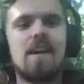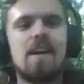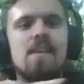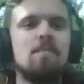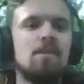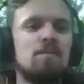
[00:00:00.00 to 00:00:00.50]

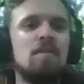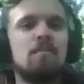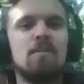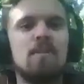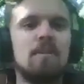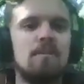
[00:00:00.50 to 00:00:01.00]
And then most
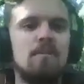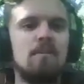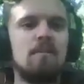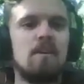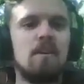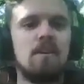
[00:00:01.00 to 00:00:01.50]
people in the
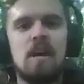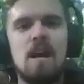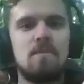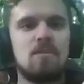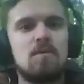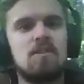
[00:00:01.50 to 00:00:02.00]
middle are
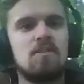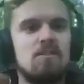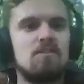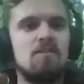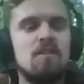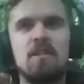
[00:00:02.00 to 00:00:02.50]
caught between the
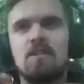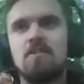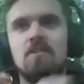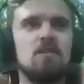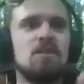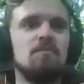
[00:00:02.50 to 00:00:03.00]
two and they
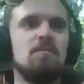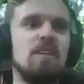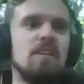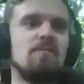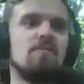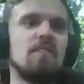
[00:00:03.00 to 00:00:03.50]
don't know which to
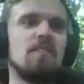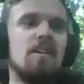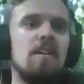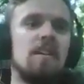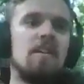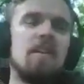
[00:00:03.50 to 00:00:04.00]
believe.
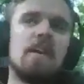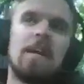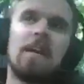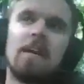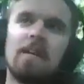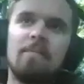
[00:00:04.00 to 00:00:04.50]

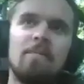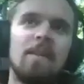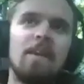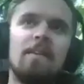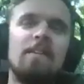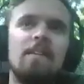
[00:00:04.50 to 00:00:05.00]
And
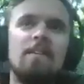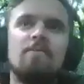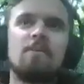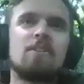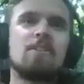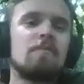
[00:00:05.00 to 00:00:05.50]
the
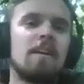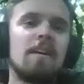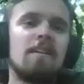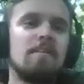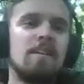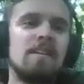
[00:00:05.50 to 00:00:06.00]
unfortunate
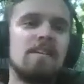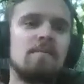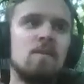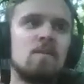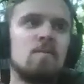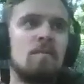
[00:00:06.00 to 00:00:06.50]
reality is
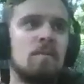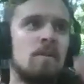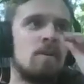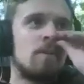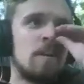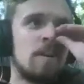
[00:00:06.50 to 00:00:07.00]
that most people
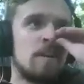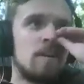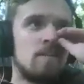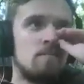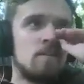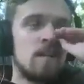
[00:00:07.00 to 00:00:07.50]
are going to
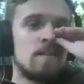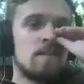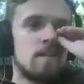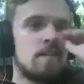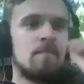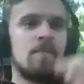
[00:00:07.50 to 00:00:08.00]
get
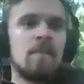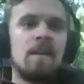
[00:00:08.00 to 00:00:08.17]
blindsided.